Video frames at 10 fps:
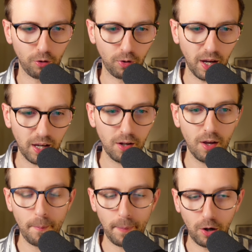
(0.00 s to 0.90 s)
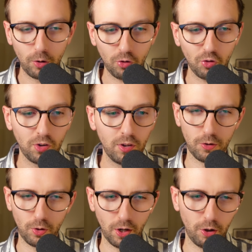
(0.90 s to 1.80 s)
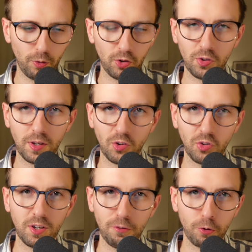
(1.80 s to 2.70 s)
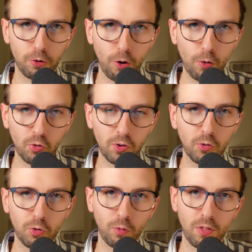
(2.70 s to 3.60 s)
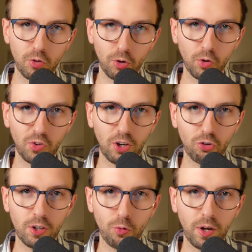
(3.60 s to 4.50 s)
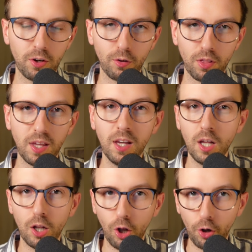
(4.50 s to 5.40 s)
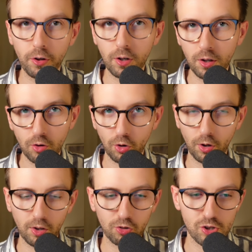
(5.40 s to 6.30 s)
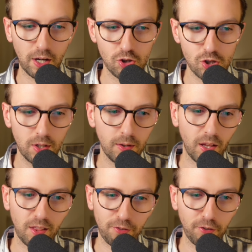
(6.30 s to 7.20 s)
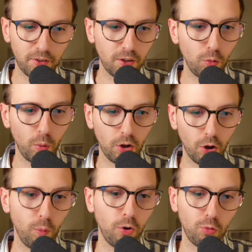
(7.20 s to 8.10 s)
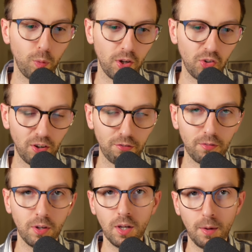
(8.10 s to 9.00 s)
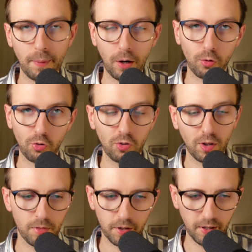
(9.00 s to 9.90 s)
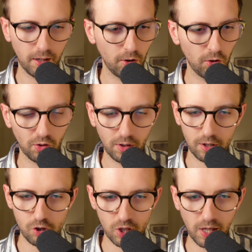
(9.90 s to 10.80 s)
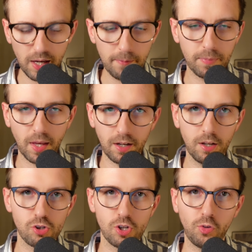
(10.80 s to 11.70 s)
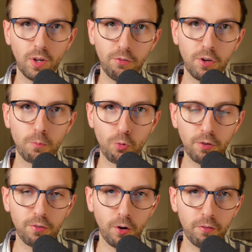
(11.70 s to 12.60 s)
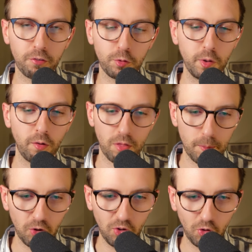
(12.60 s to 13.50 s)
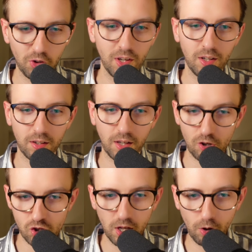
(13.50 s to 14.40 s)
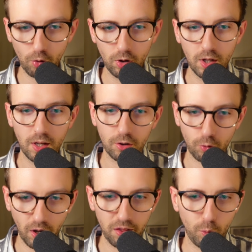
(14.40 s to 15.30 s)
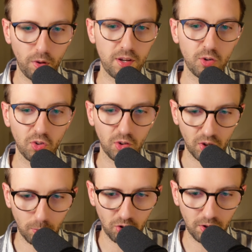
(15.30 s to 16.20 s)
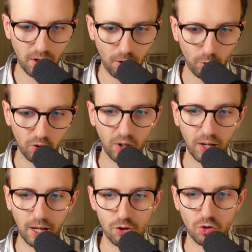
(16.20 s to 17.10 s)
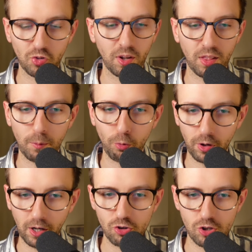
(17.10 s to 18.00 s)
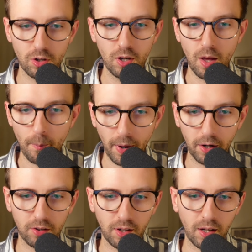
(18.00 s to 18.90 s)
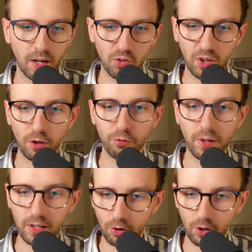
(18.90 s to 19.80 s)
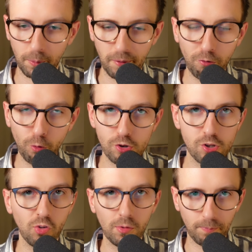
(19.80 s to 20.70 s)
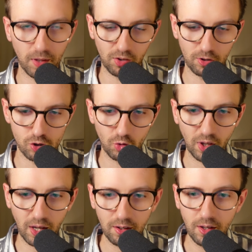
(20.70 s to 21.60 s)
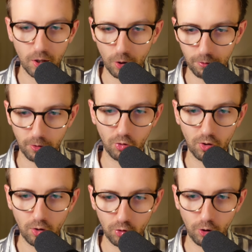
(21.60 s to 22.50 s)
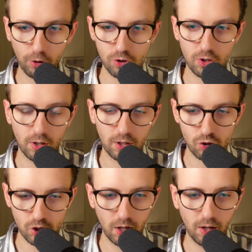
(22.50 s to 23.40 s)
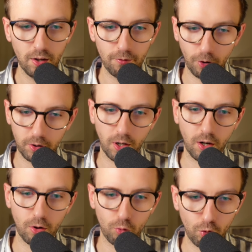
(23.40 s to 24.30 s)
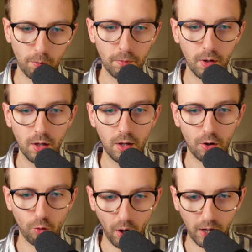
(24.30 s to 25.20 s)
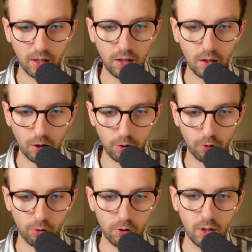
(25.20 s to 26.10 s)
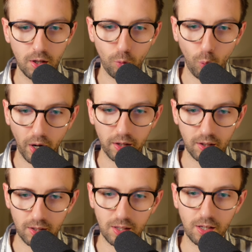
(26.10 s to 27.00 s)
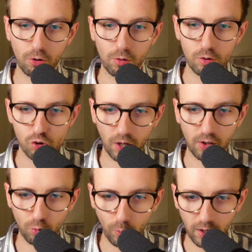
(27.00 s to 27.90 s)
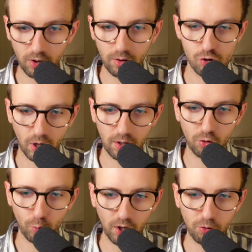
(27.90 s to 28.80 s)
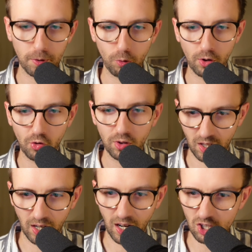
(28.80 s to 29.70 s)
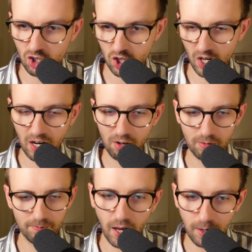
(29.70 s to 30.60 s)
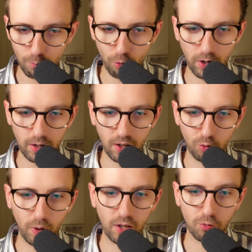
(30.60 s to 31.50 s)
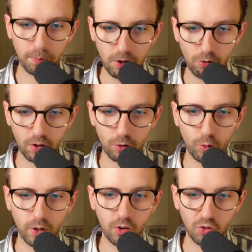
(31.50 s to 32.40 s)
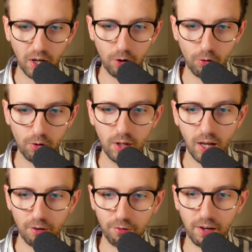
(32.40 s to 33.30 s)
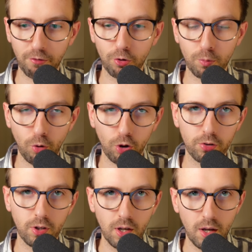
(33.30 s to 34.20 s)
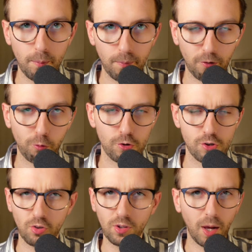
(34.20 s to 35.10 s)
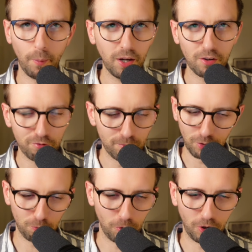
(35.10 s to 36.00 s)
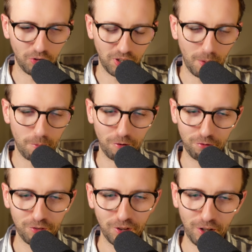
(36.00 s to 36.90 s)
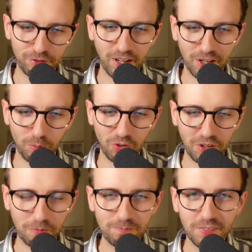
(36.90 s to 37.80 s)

38 pounds, and you can already see it's a different currency. So the stock is actually trading on the London Stock Exchange, and the 52-week low was 27 pounds. The ticker is DGE, and just to give you a brief overview of the business, Diageo, together with its subsidiaries, engages in the production, marketing, and sale of alcoholic beverages. As I just said, it offers scotch, gin, vodka, rum, raki, liquor, wine, tequila, Chinese wine, Chinese white spirits, kagachar, and brandy, as well as beer, including cider and flavored malt beverages. I might have mispronounced a couple of items here.